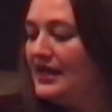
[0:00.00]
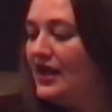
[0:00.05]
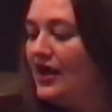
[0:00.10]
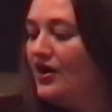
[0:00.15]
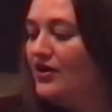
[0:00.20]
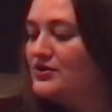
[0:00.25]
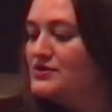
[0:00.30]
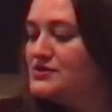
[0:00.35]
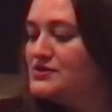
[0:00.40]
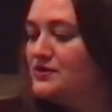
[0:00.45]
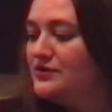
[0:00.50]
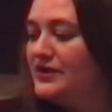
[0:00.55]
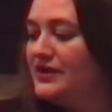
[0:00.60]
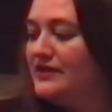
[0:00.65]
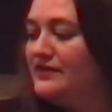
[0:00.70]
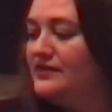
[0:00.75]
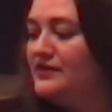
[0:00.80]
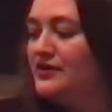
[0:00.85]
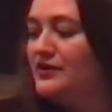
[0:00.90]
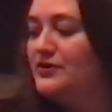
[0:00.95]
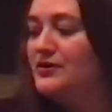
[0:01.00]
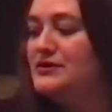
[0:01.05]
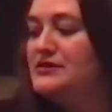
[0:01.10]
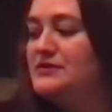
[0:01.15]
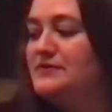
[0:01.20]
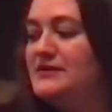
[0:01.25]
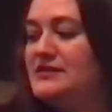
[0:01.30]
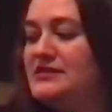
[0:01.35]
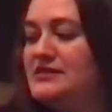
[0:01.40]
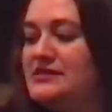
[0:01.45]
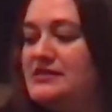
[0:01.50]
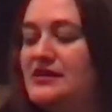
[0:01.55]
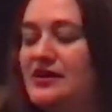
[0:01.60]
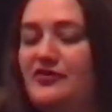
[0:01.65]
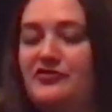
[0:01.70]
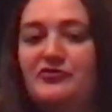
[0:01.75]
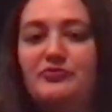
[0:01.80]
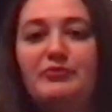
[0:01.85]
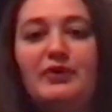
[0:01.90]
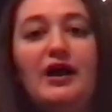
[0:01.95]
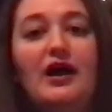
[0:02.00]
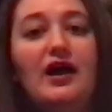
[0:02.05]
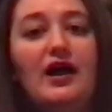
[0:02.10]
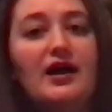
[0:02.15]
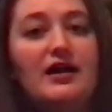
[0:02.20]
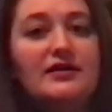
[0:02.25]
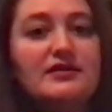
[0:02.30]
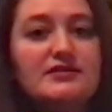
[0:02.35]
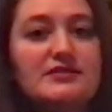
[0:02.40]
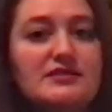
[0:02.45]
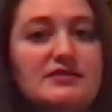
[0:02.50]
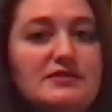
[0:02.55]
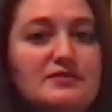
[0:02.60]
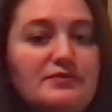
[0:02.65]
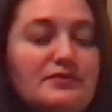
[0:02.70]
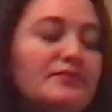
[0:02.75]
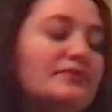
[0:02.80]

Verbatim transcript: Also, in the Christmas stuff box,